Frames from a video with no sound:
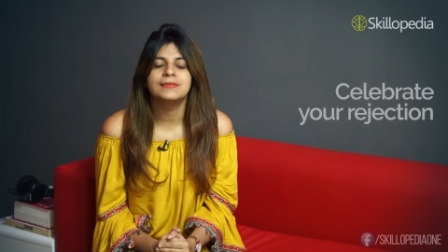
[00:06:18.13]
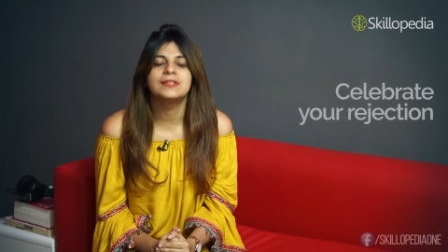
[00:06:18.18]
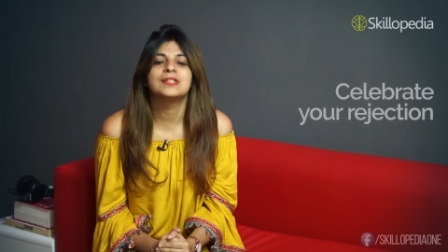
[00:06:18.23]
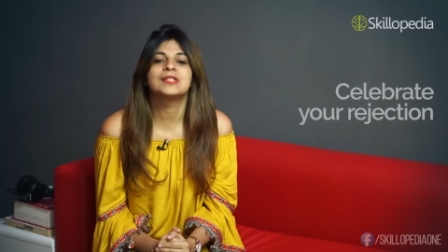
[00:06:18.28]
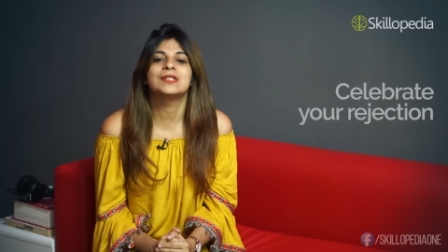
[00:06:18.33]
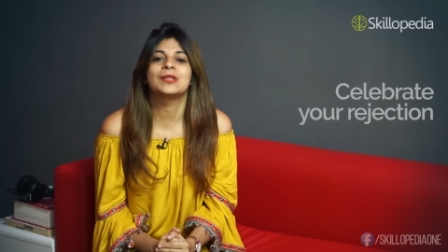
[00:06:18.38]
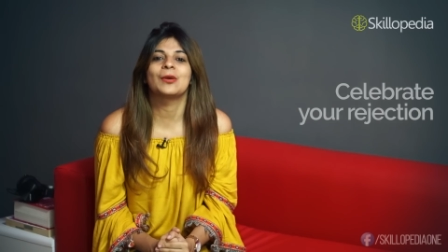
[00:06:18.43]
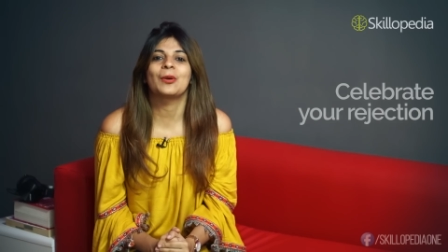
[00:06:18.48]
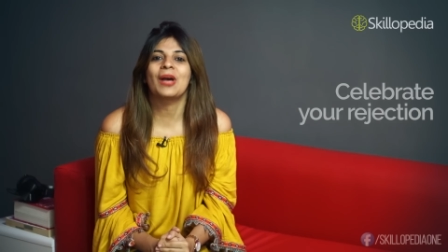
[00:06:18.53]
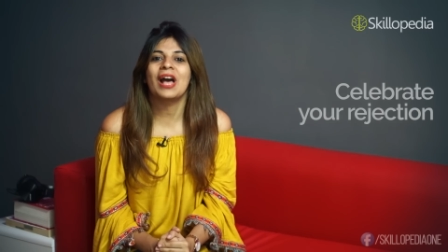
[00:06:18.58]

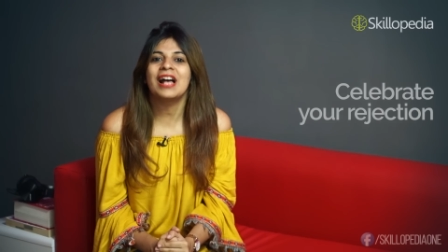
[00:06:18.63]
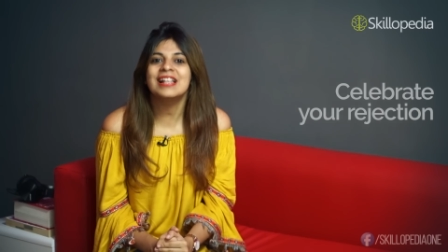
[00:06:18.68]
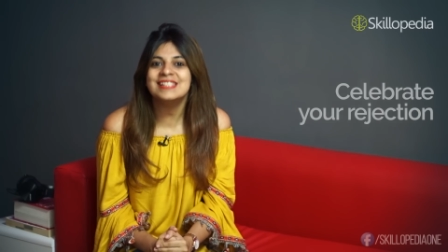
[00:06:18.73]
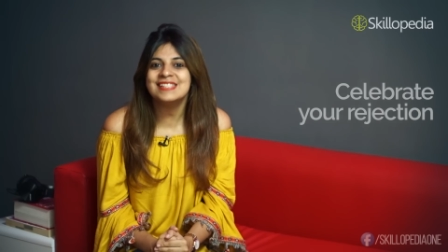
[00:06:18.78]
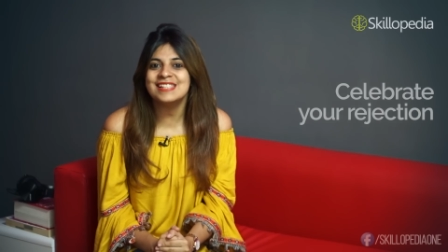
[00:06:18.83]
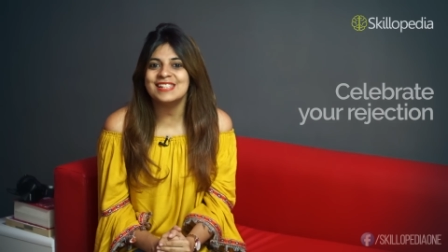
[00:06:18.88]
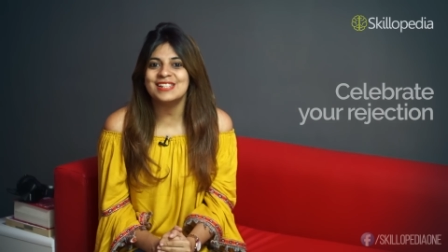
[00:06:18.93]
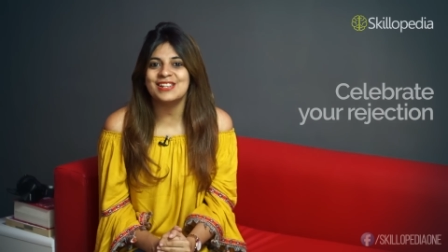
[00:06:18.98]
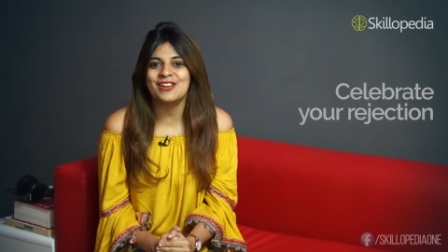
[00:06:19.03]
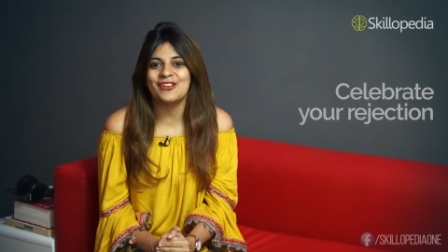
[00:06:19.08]
So
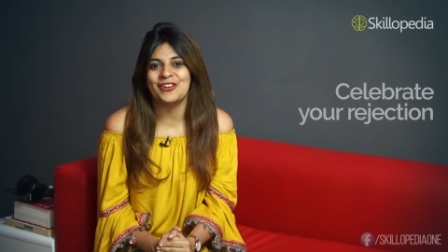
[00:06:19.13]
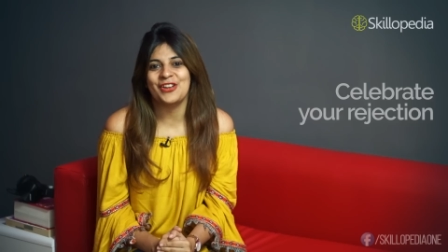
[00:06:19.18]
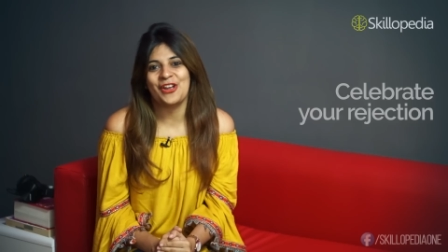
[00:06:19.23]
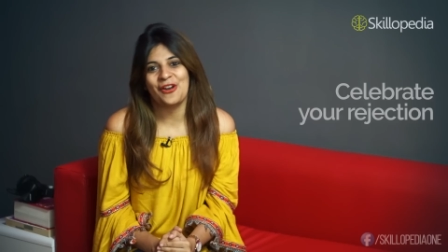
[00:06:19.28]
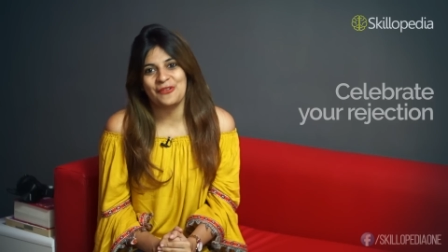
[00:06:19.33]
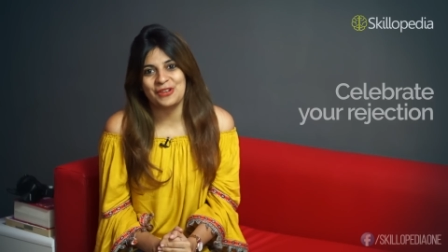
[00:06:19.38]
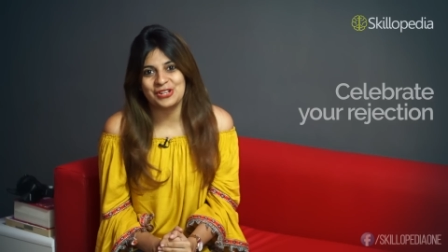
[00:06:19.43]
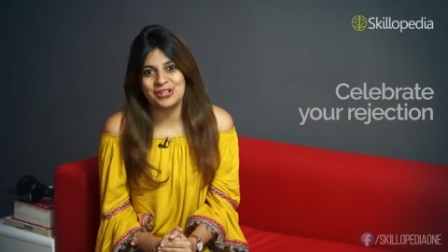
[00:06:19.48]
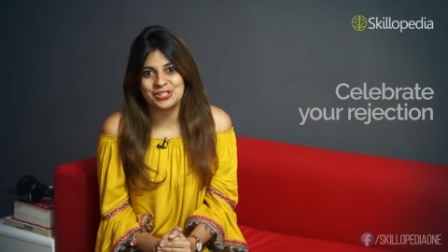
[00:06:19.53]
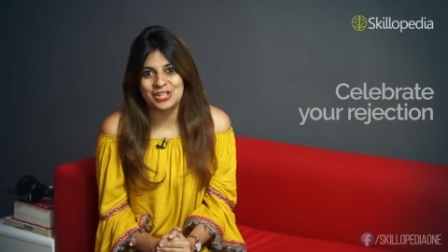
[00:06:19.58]
consider
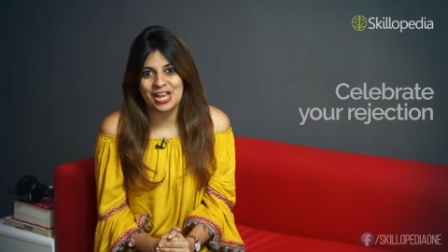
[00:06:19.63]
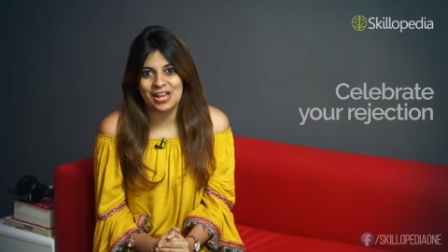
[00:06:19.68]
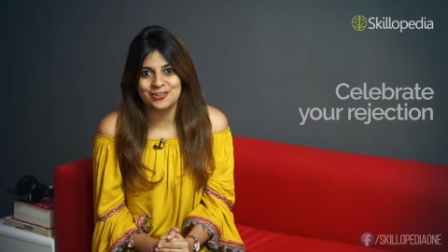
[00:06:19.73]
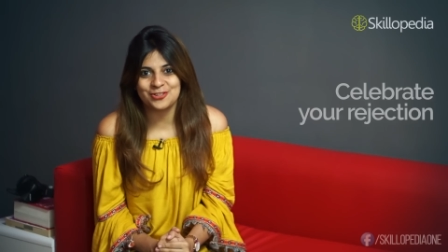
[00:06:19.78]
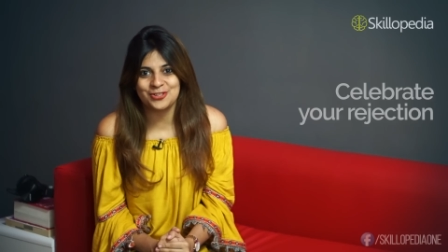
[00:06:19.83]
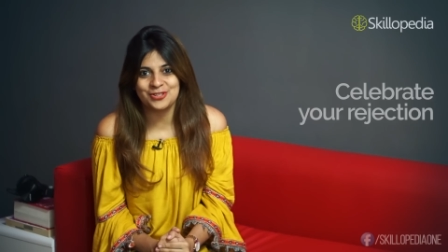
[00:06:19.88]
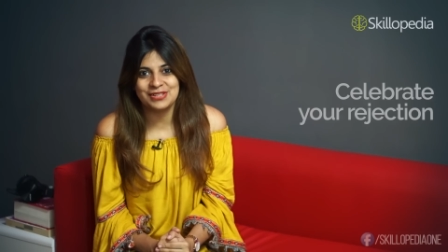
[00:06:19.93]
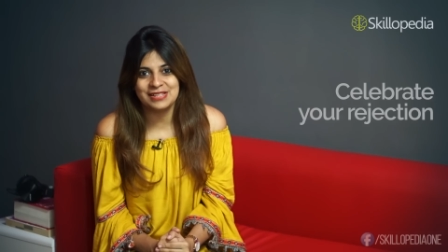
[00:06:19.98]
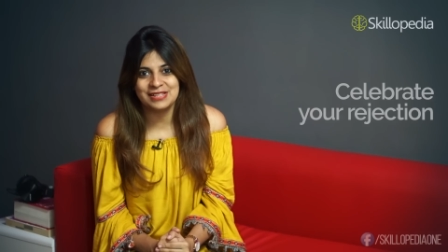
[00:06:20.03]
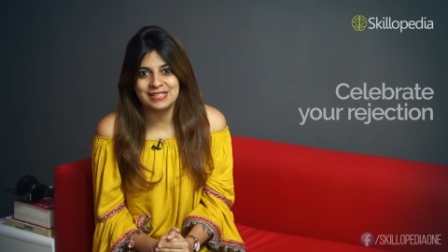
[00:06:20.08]
your
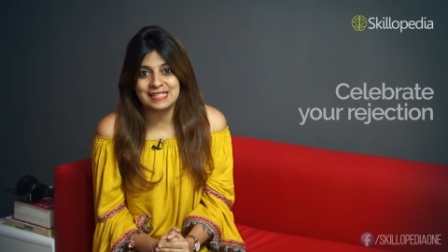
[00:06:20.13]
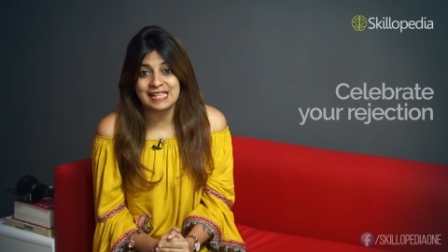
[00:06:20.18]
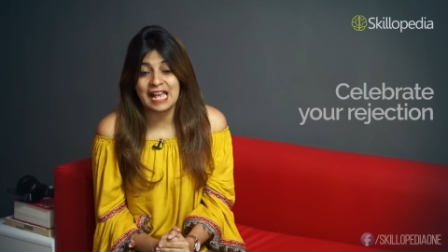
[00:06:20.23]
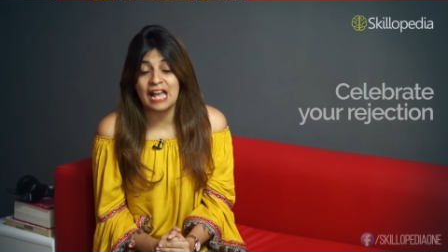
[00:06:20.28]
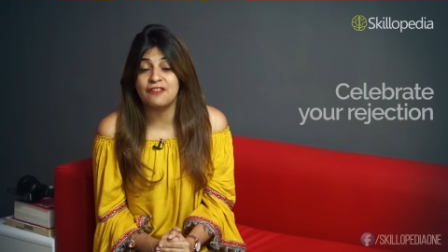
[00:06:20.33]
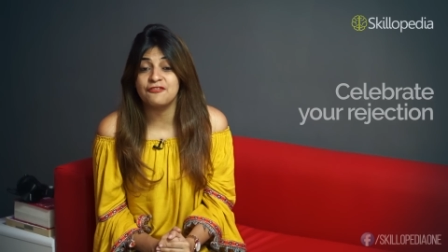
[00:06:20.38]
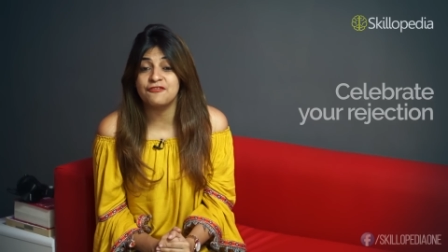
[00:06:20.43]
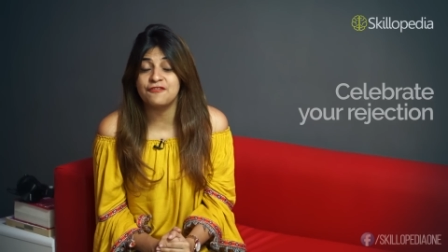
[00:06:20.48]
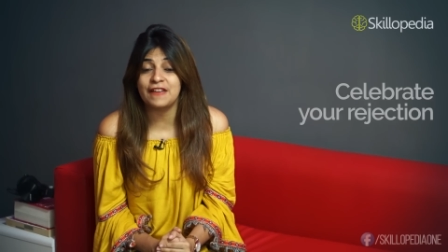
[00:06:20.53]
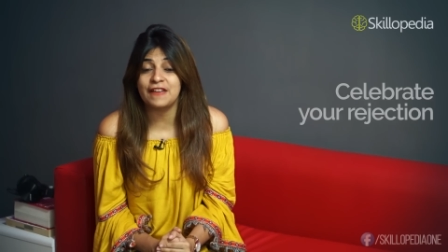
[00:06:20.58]
rejections
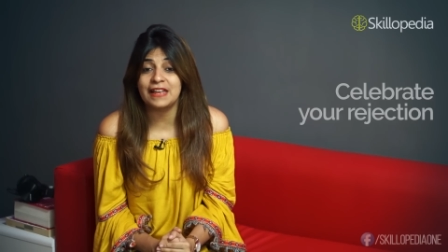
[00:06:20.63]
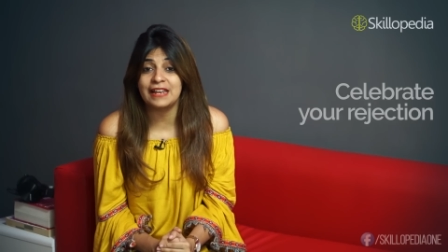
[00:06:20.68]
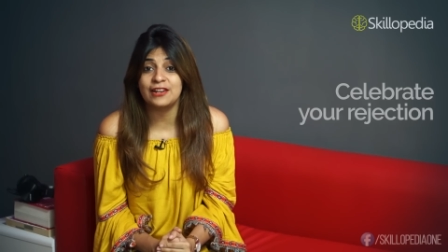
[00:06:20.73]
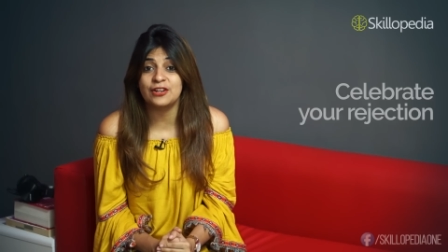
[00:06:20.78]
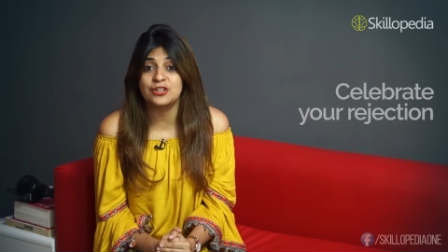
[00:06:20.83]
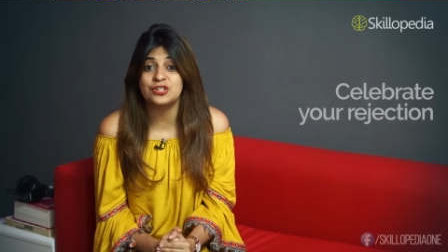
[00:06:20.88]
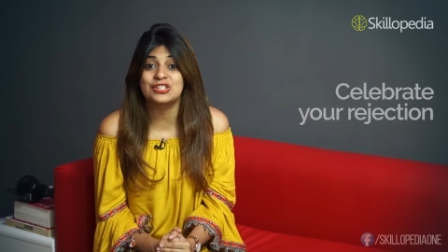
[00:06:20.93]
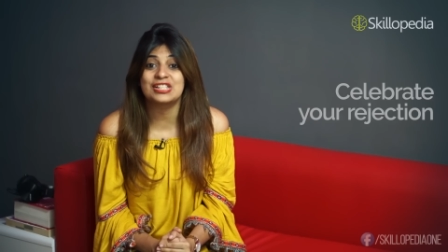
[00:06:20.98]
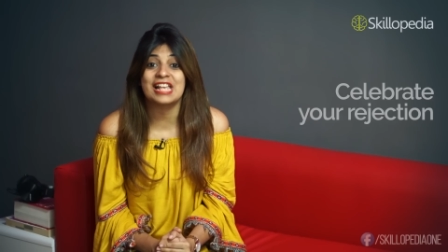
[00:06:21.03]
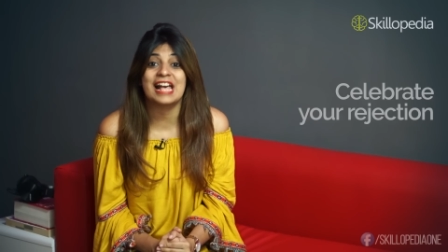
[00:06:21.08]
and
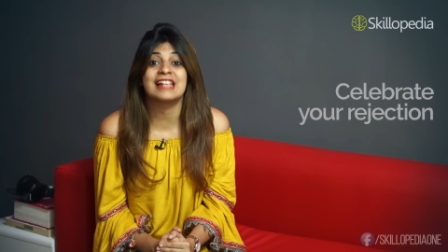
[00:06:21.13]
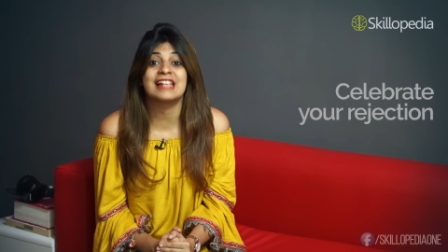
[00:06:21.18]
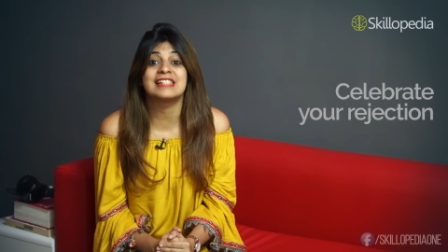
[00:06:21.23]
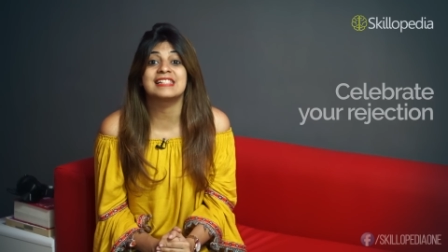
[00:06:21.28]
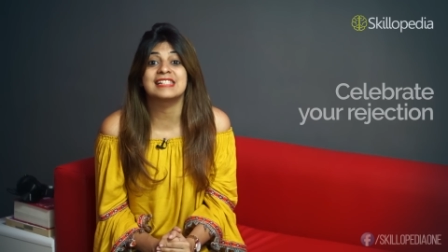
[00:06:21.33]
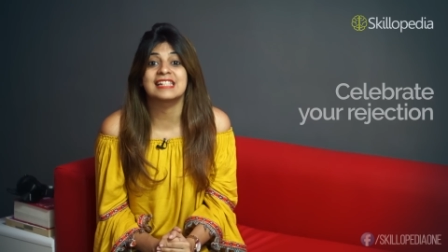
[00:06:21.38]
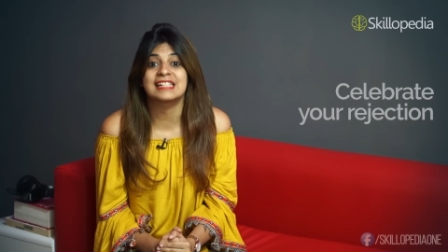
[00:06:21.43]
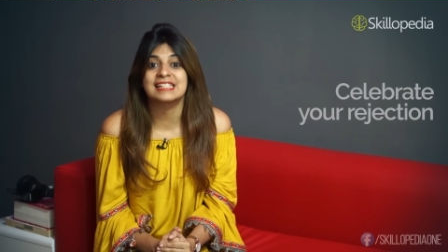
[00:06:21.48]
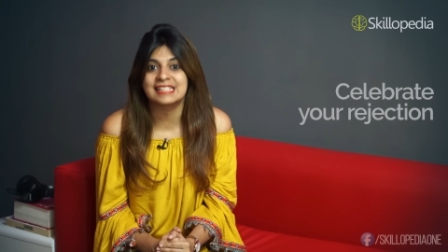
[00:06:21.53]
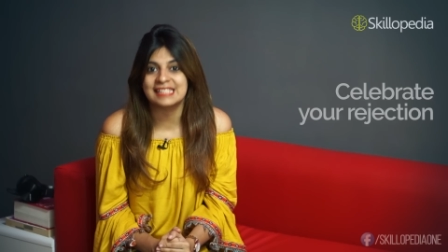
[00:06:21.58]
failures as
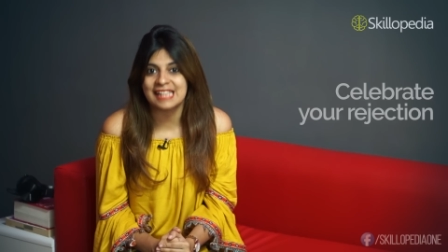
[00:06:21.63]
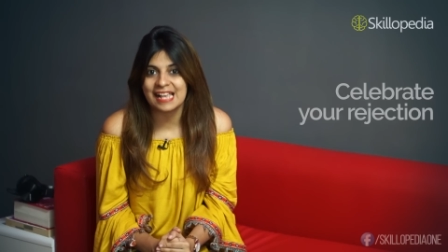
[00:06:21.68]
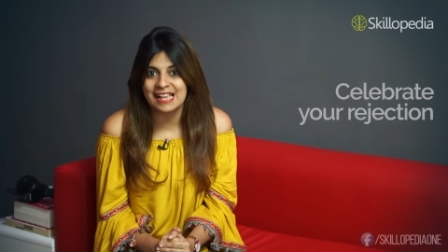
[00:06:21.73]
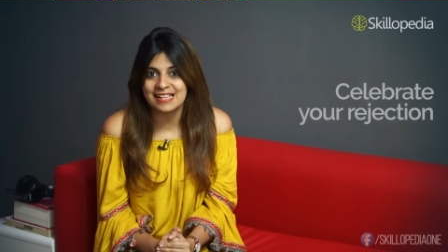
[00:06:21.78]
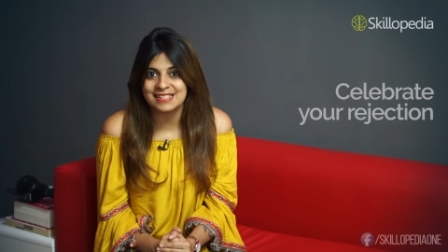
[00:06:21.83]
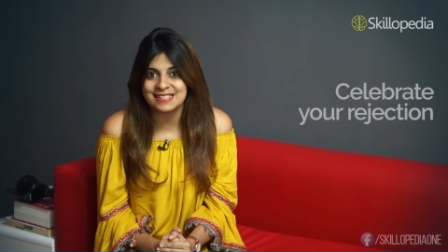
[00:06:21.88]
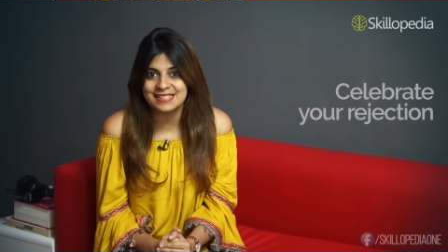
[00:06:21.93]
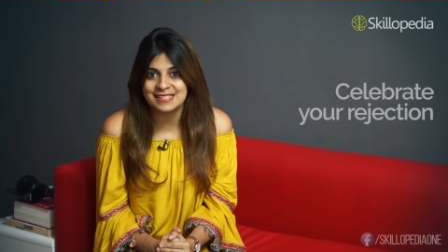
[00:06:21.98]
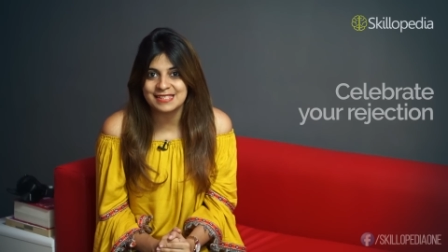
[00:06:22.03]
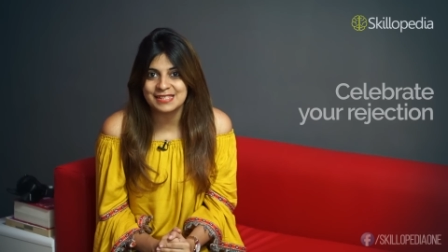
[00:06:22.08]

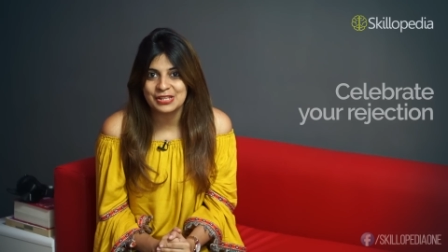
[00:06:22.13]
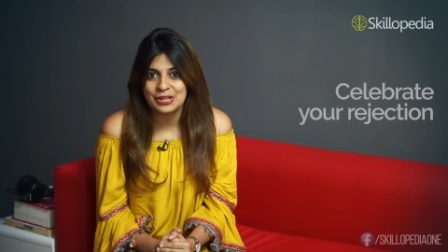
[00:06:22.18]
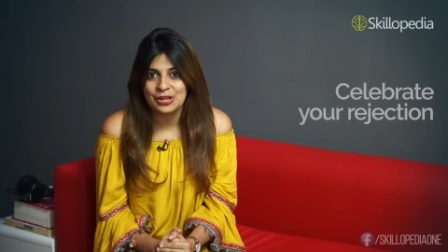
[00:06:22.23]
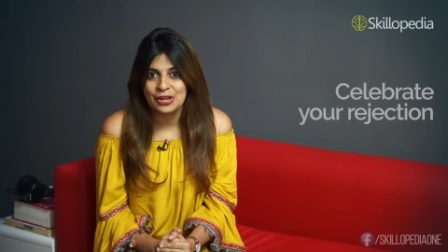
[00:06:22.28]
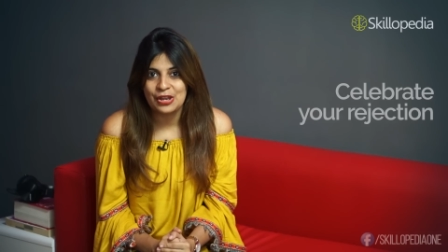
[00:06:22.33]
success.